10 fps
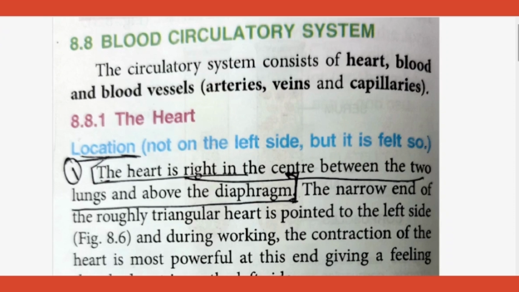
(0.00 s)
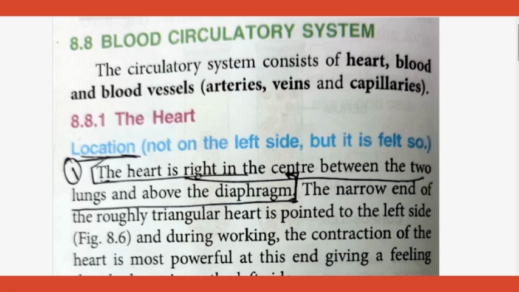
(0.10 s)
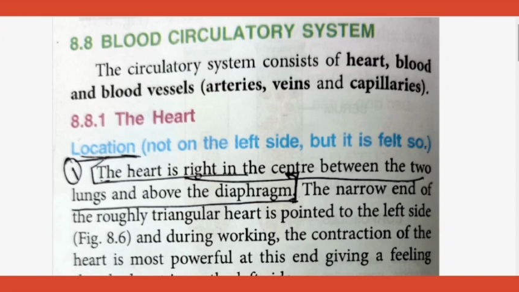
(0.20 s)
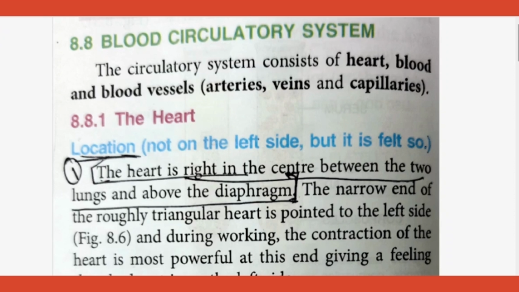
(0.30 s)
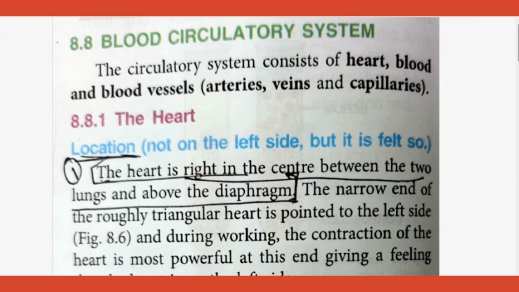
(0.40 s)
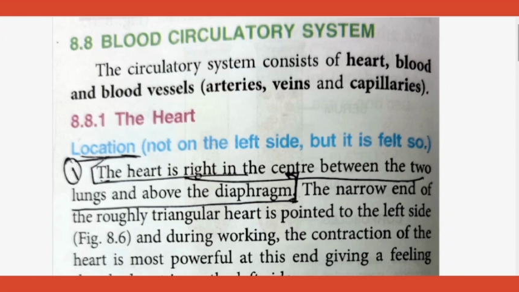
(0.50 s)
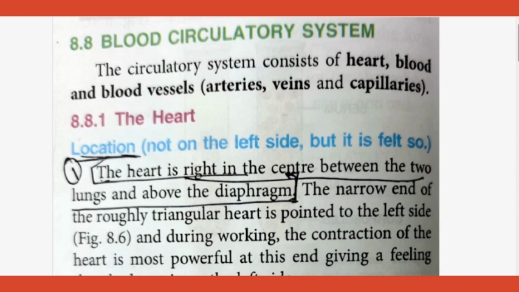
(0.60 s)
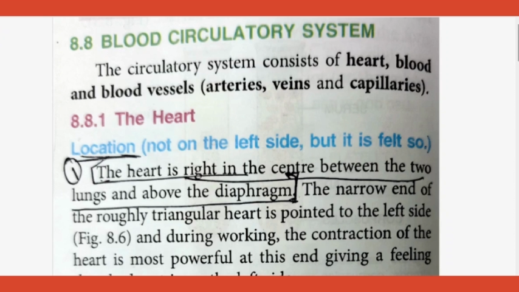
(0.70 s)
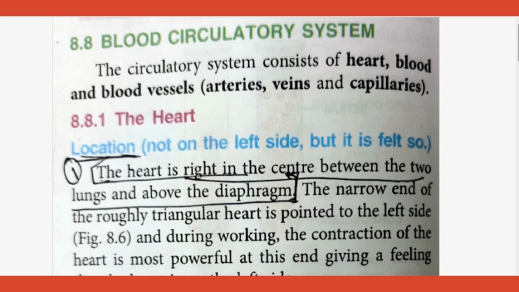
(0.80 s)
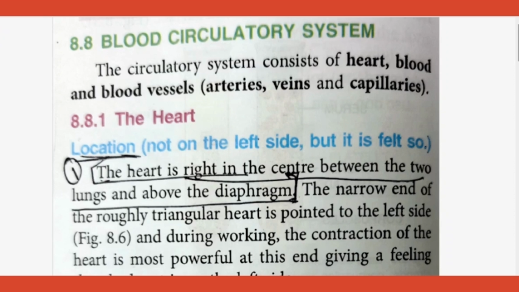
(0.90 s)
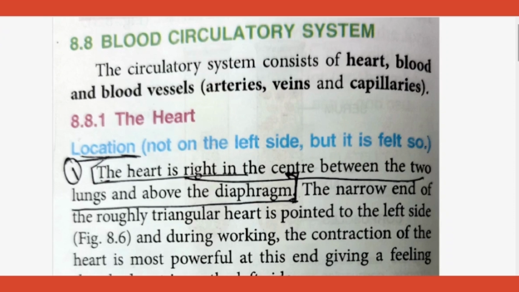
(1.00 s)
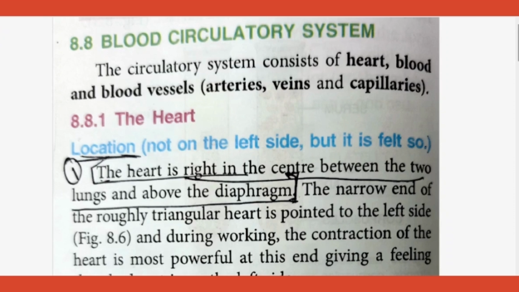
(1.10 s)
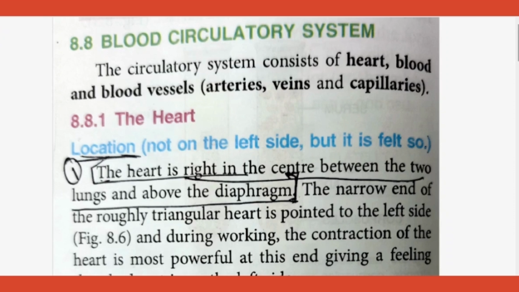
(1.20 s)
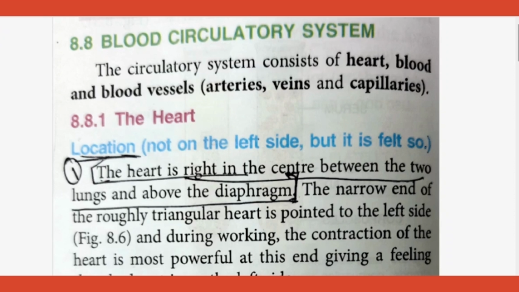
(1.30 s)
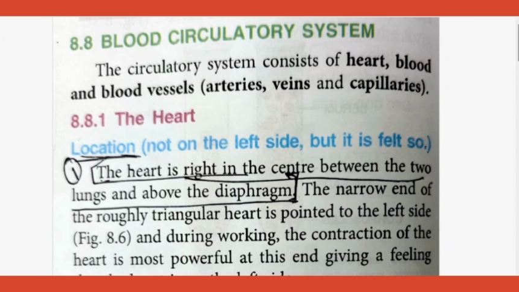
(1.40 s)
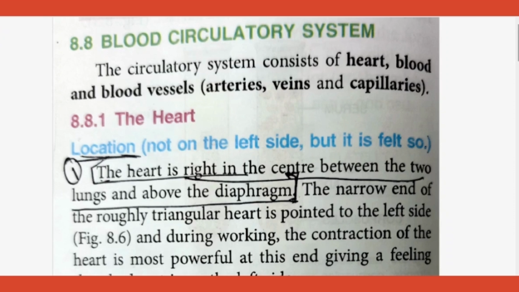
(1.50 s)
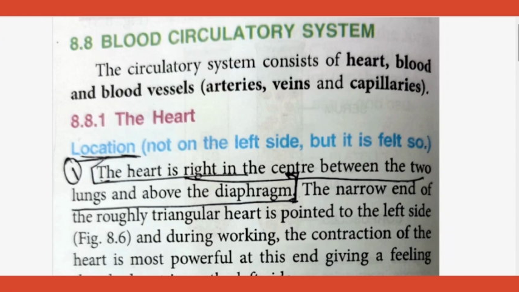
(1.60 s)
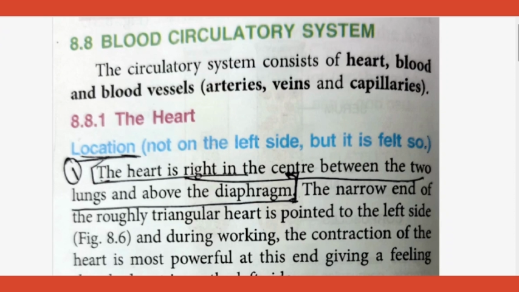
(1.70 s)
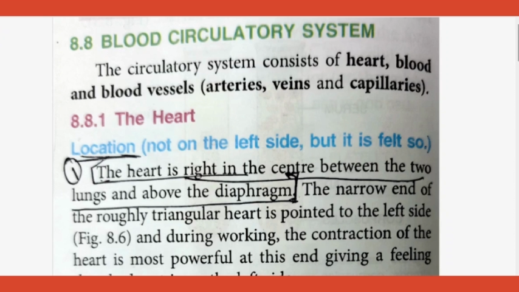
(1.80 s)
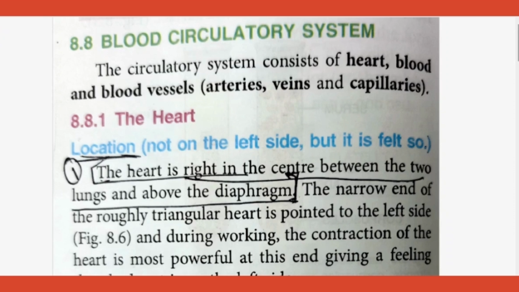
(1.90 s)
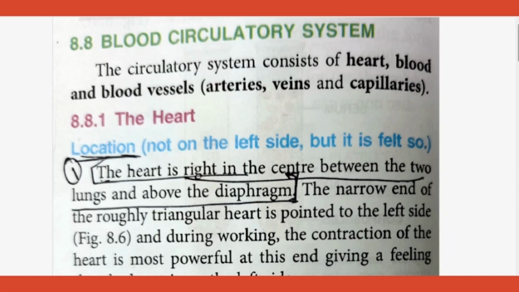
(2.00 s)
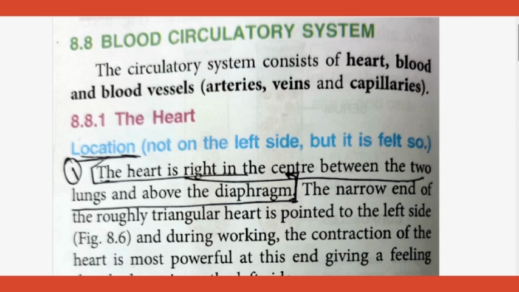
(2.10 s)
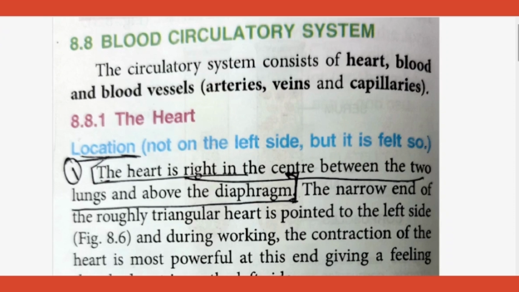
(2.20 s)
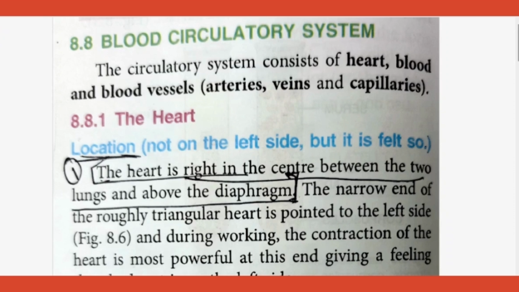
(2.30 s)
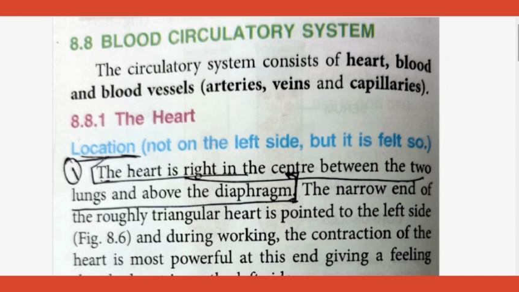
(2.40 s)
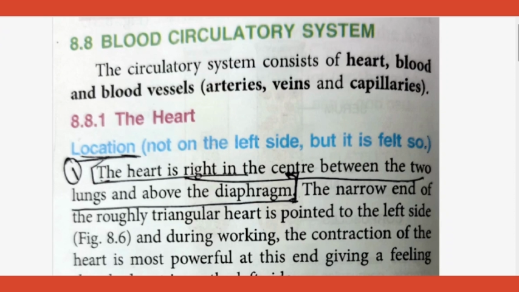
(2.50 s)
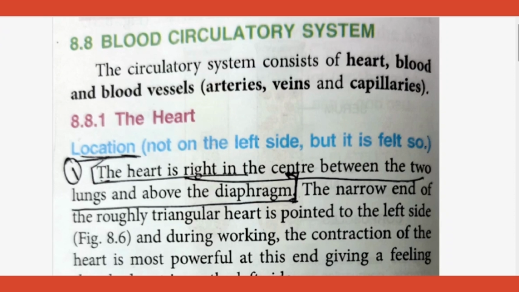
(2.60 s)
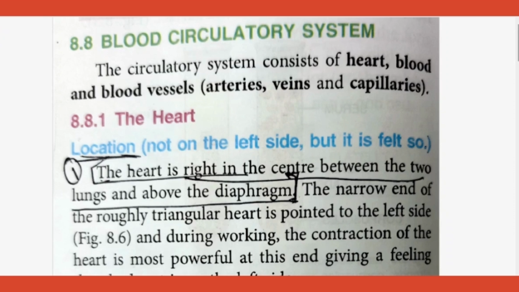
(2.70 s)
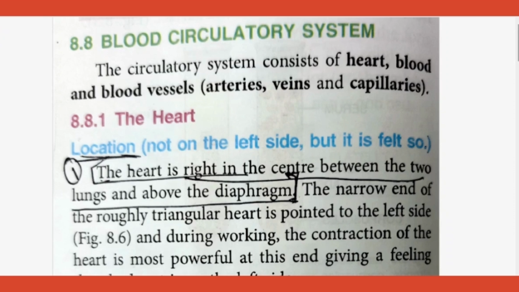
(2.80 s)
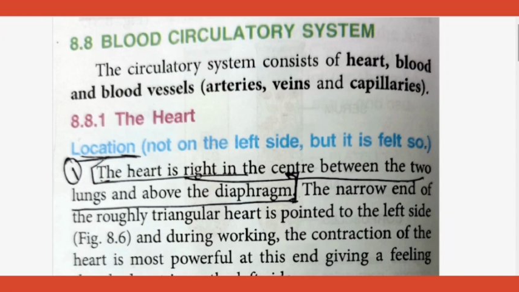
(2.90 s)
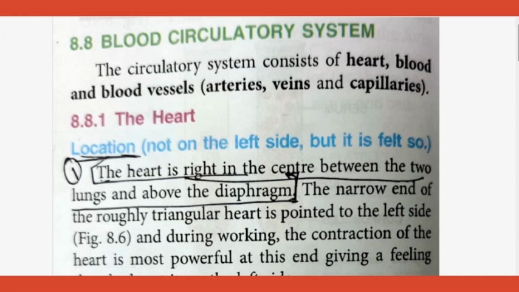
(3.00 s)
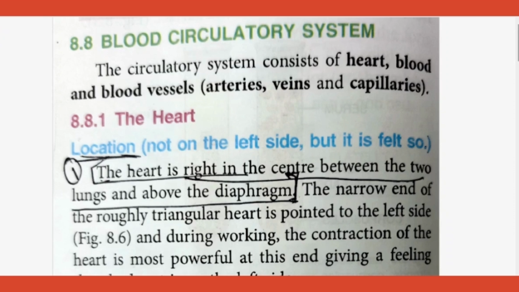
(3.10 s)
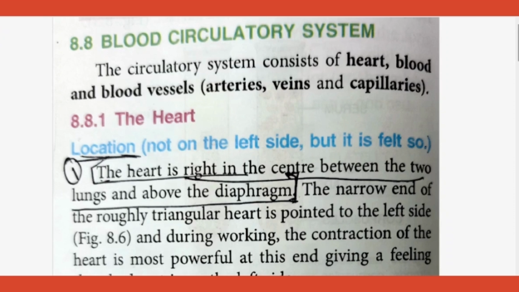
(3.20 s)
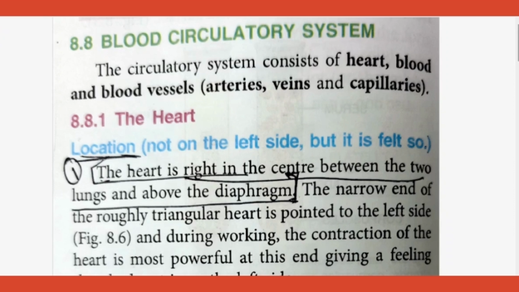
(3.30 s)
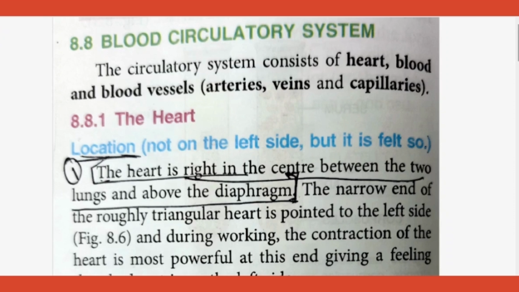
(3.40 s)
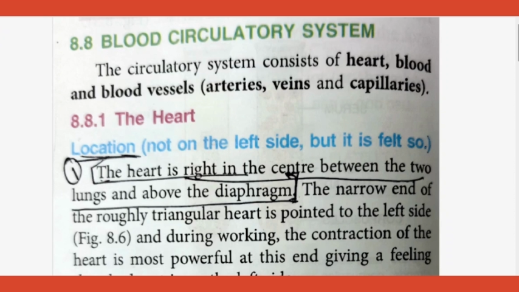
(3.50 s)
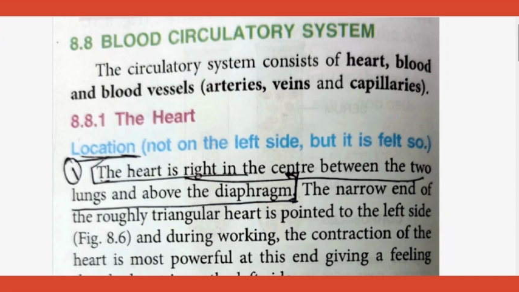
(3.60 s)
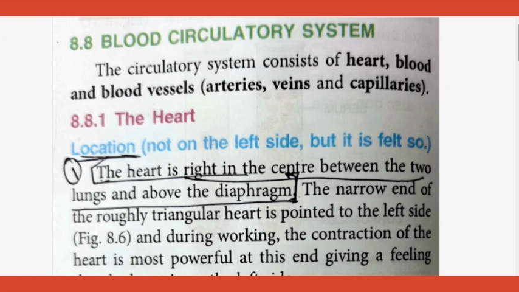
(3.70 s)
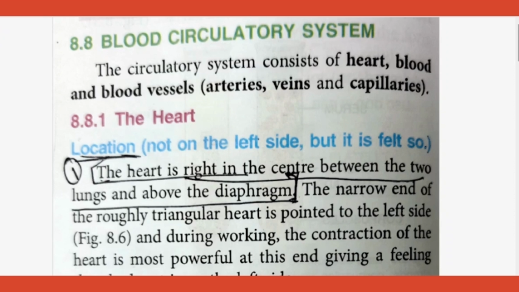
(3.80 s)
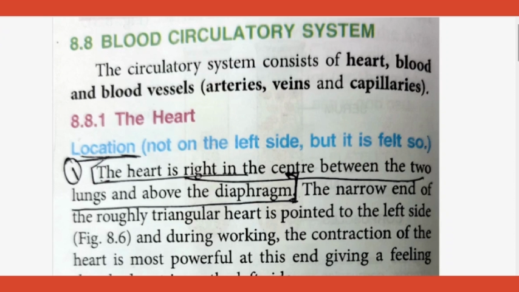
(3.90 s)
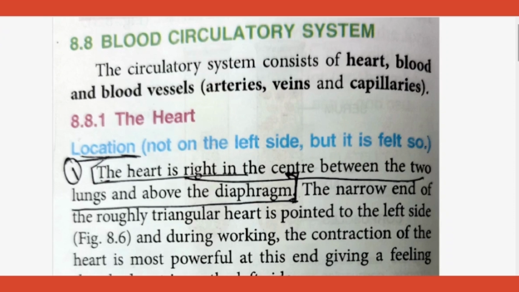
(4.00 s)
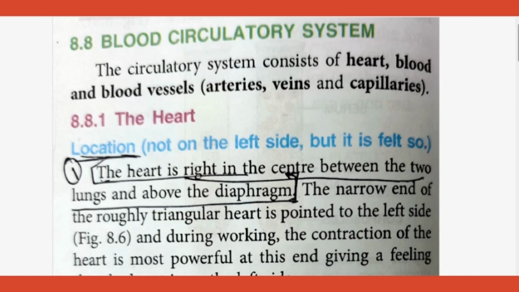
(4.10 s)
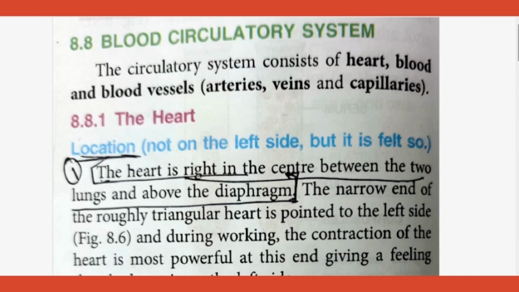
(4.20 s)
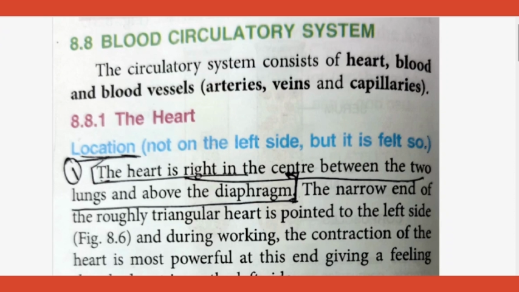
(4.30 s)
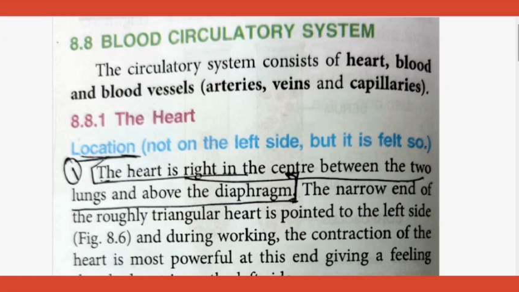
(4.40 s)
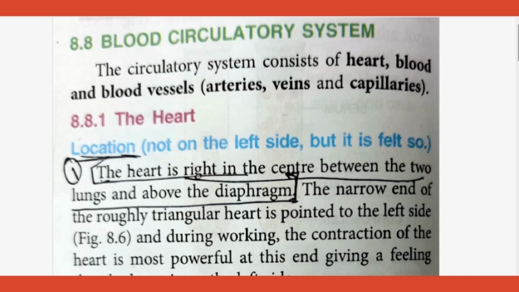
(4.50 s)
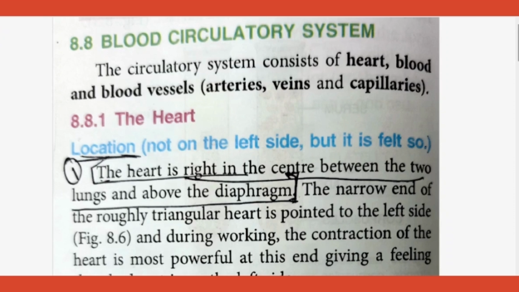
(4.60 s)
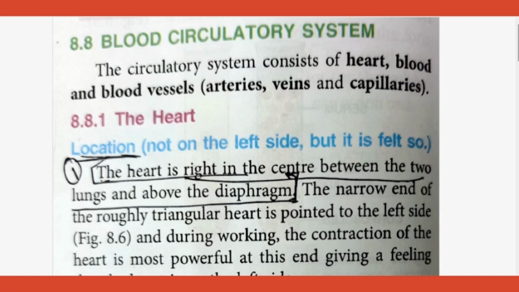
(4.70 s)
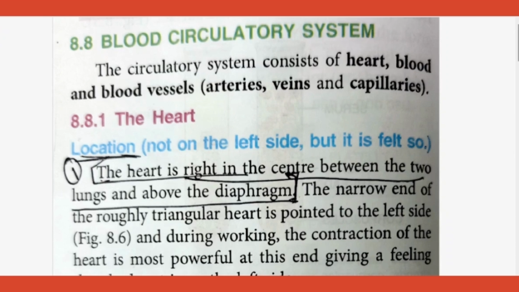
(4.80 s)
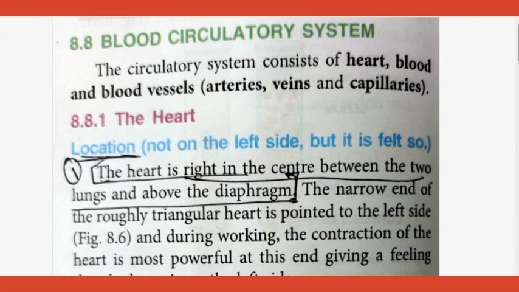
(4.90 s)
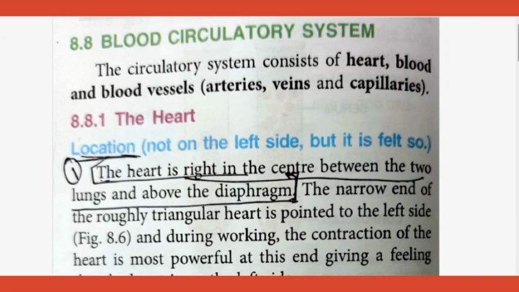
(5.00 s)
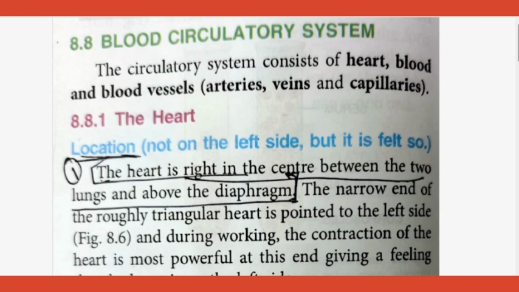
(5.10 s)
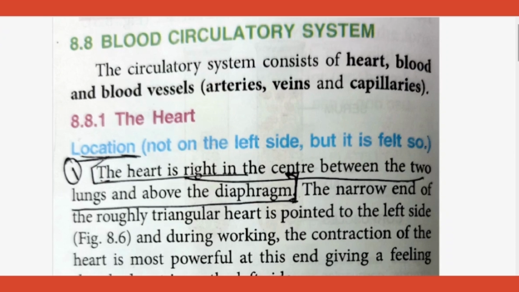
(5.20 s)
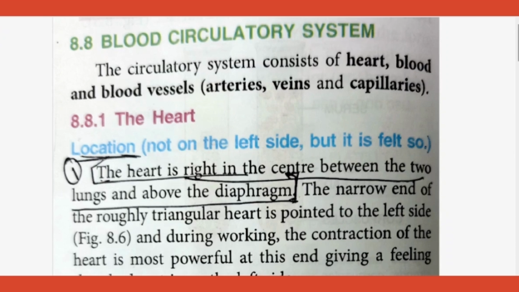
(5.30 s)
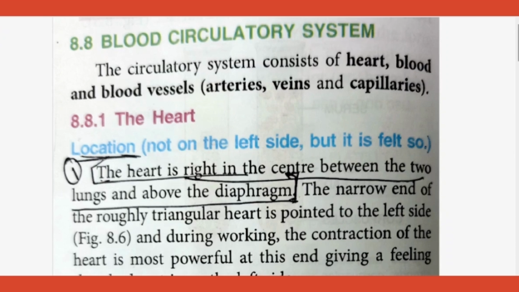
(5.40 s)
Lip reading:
[unreadable: no face in view]